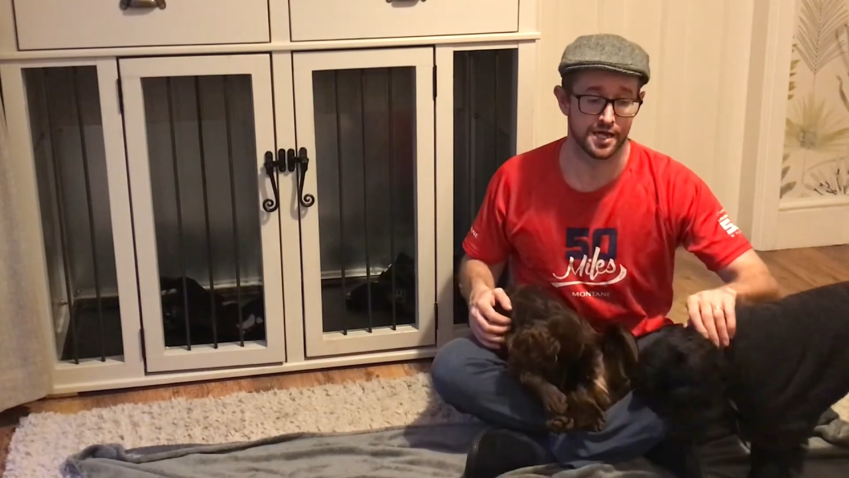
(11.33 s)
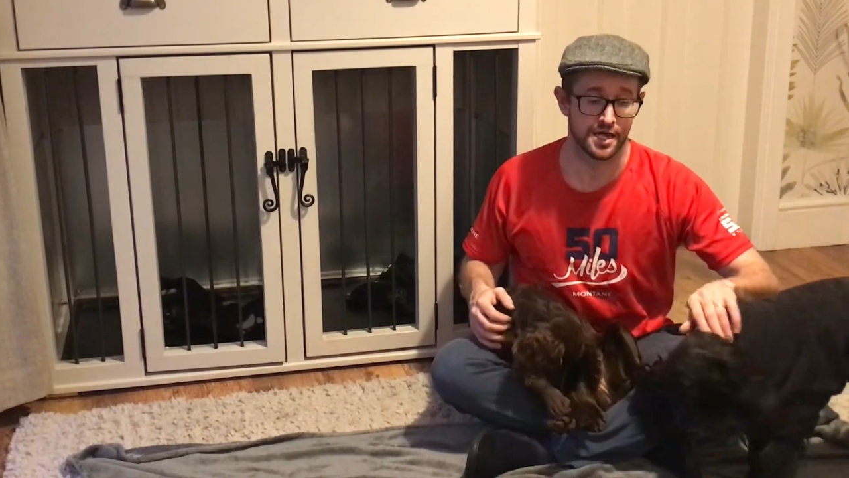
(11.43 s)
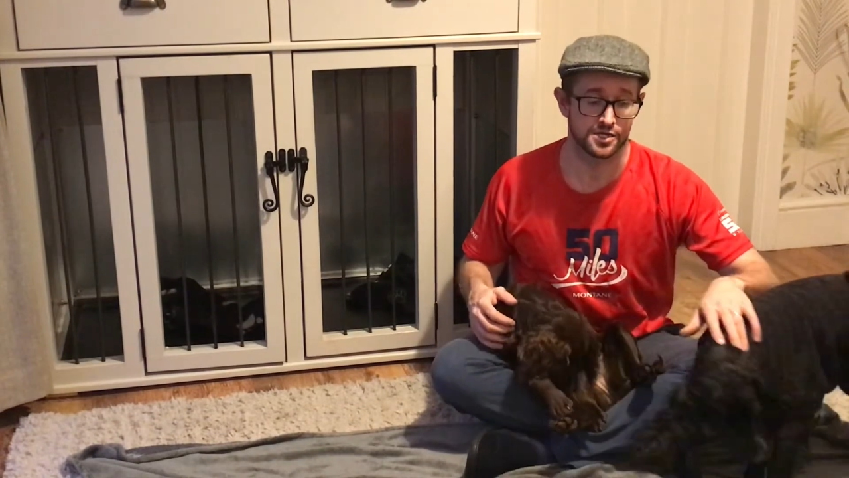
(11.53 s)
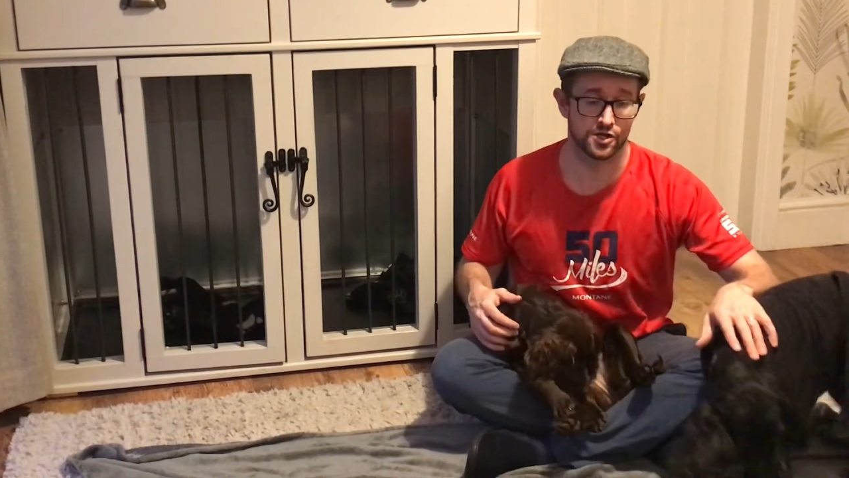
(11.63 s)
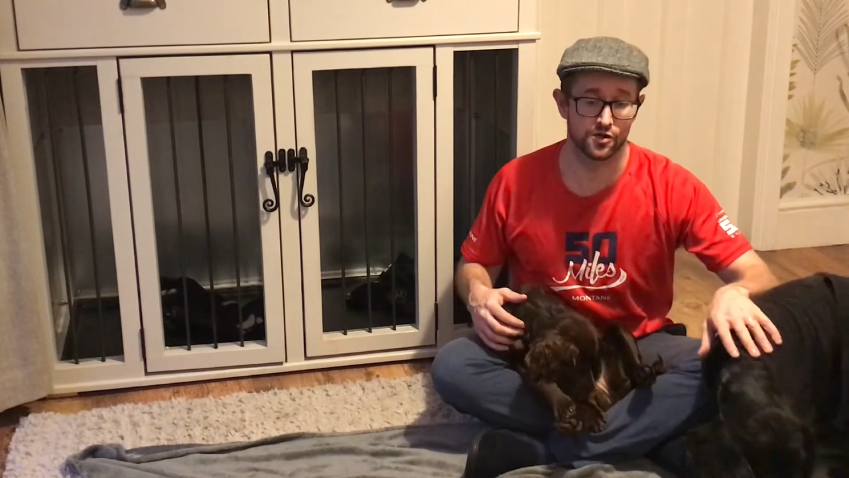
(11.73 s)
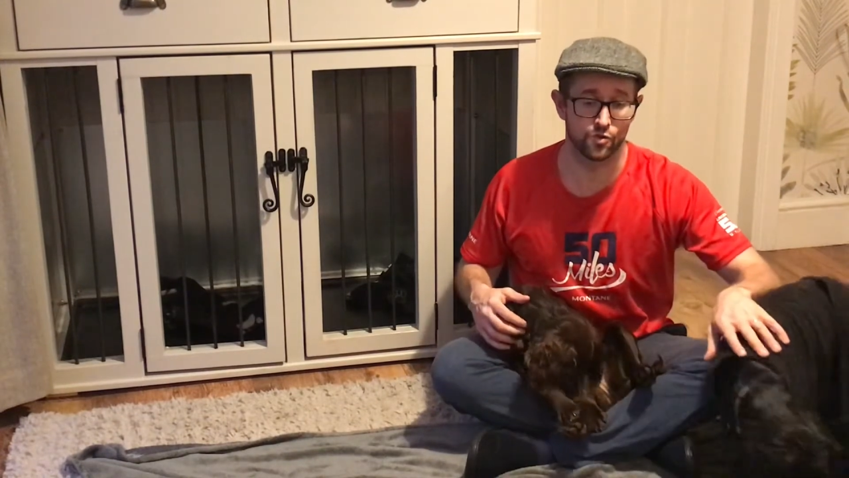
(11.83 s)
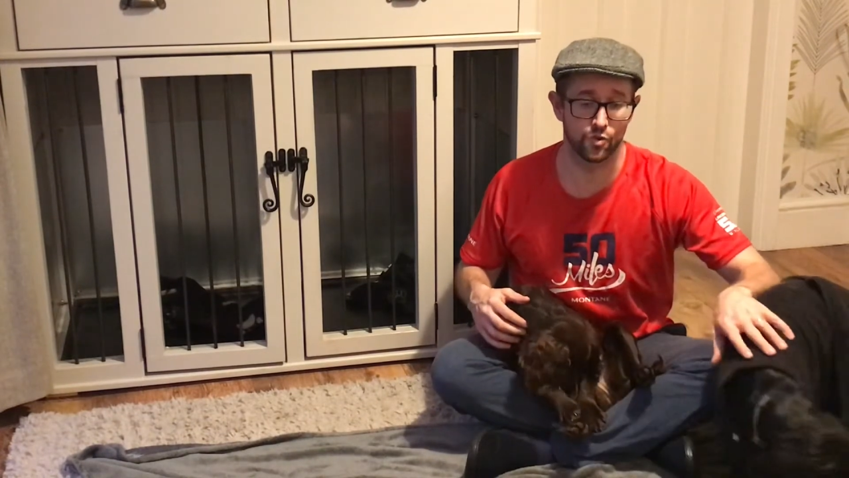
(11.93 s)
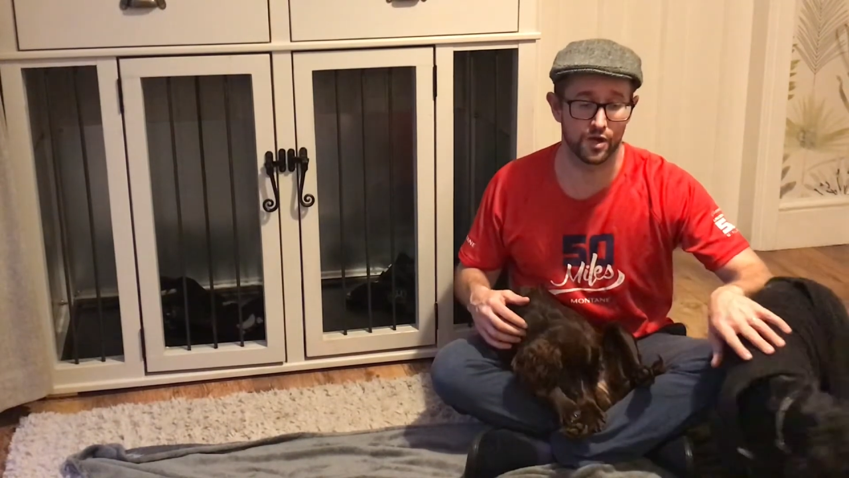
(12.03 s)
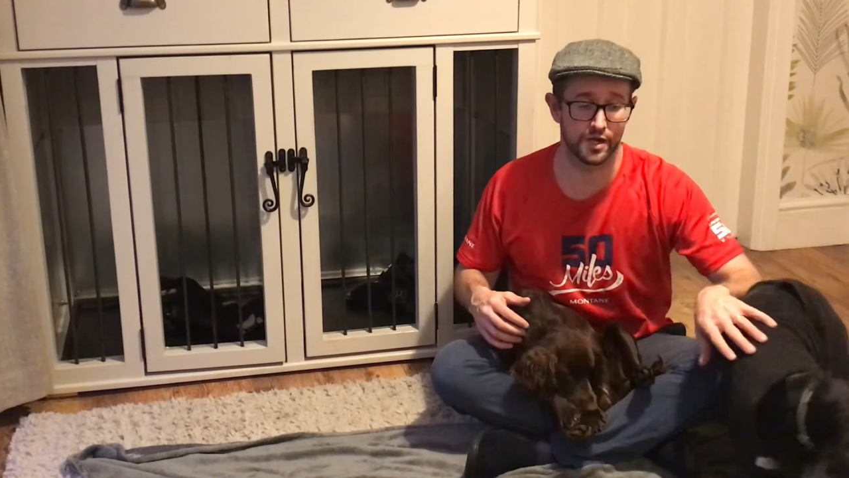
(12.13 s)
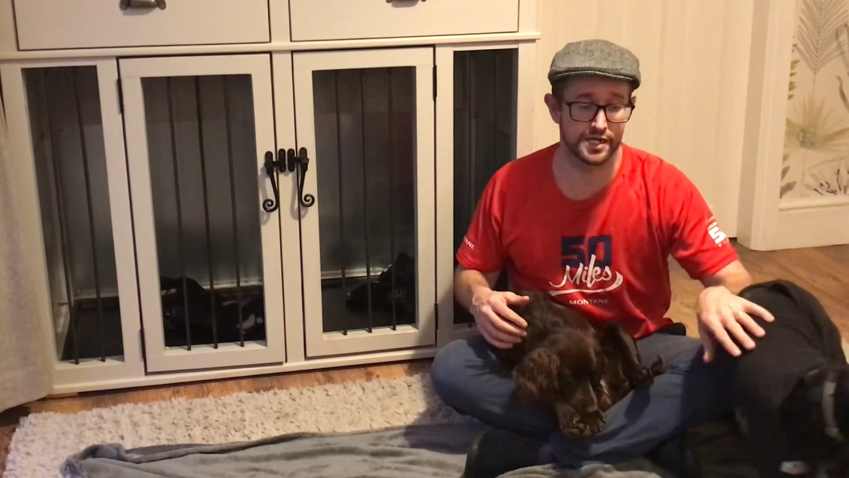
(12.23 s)
So
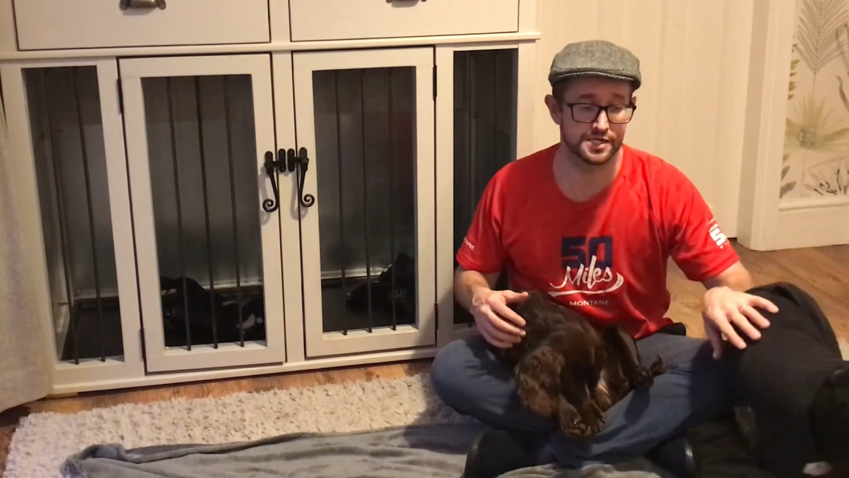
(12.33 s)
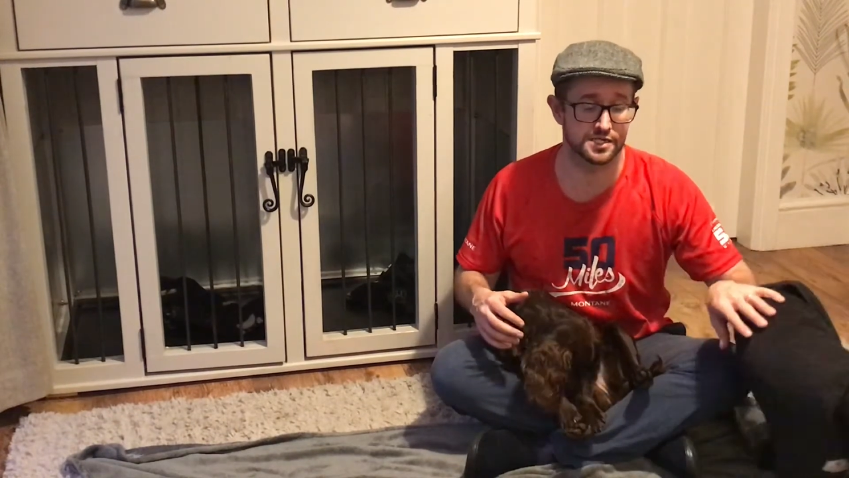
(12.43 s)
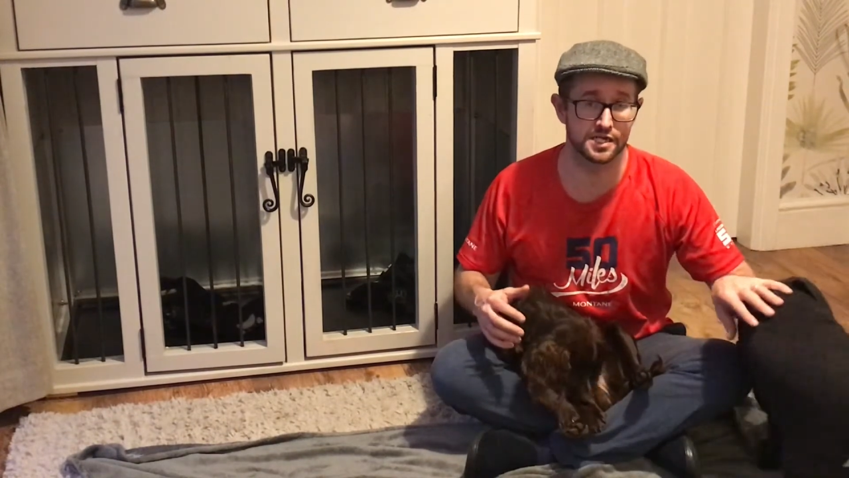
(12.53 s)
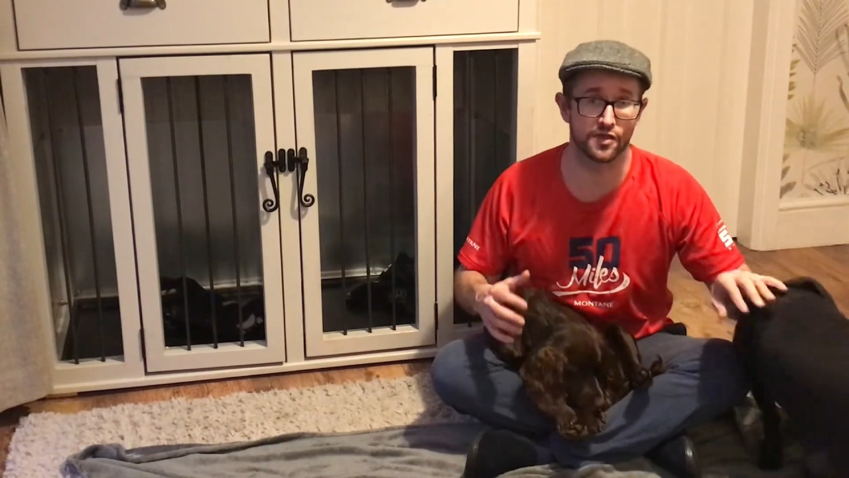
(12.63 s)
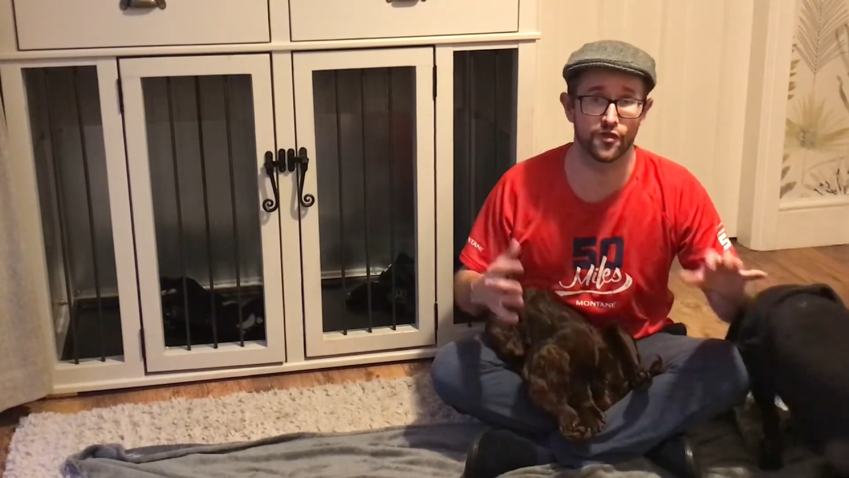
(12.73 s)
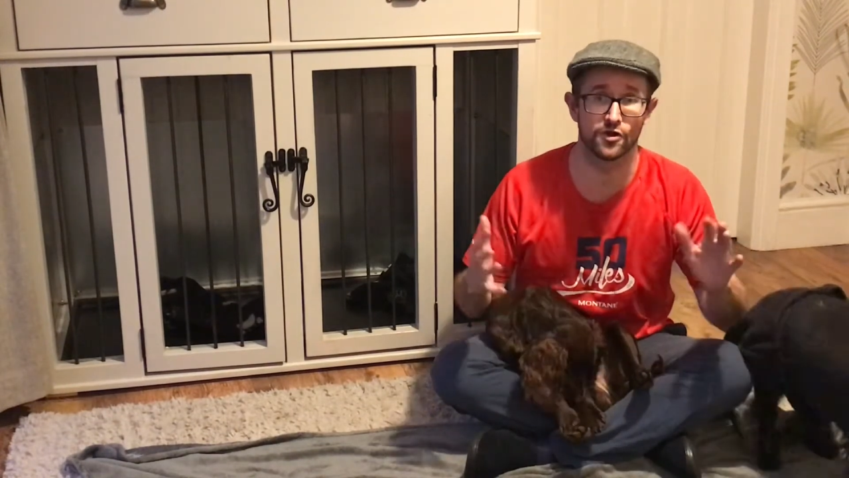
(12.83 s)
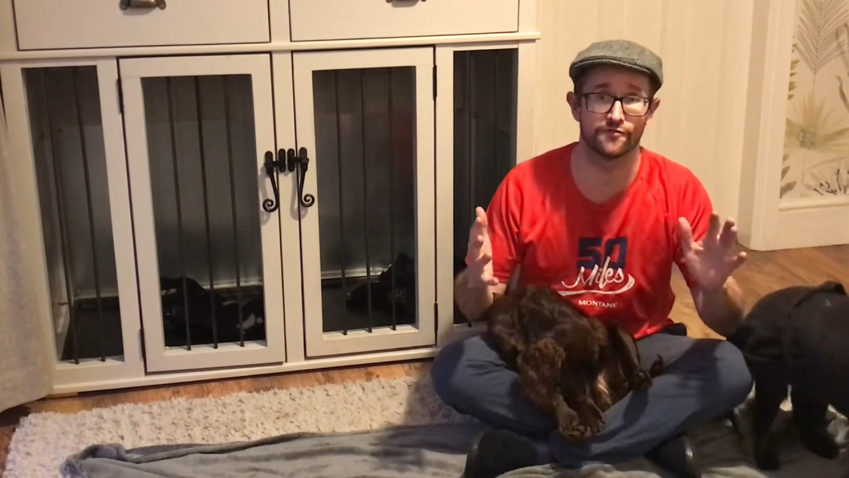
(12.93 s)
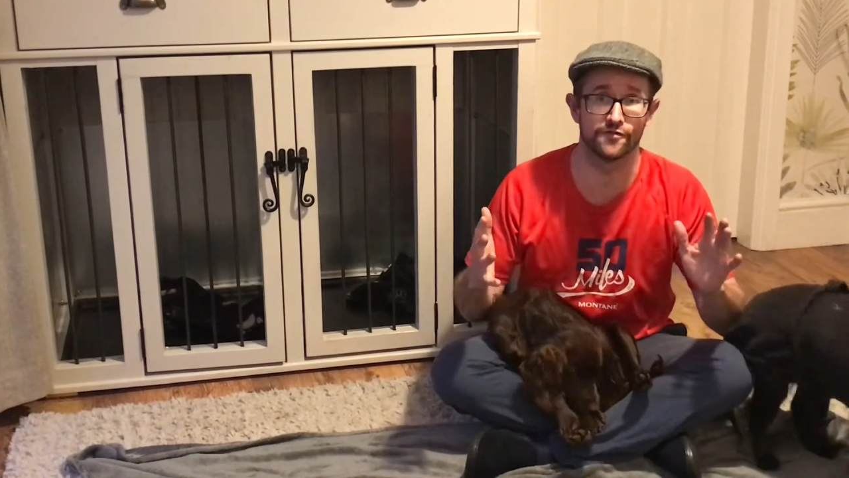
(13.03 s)
it's the third